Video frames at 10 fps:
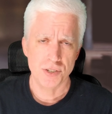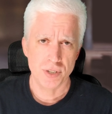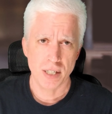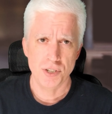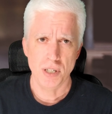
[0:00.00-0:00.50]

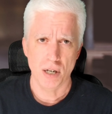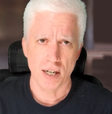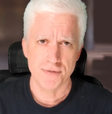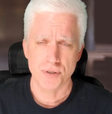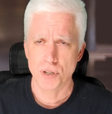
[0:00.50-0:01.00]
such an
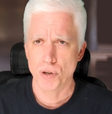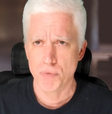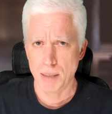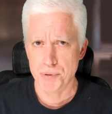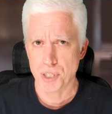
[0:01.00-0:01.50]
awful
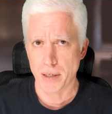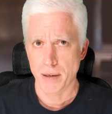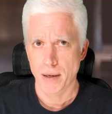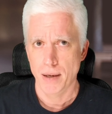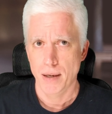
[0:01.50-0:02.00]
corruption?
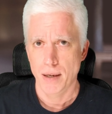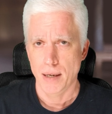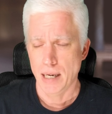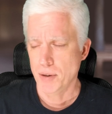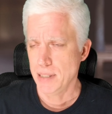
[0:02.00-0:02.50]

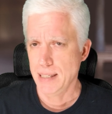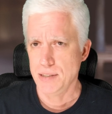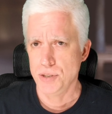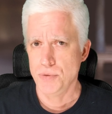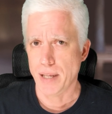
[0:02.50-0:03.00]
How could they
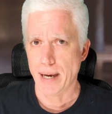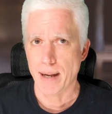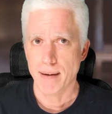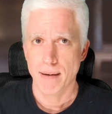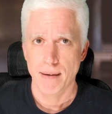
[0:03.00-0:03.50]
do
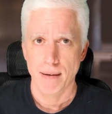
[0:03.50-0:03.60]
that?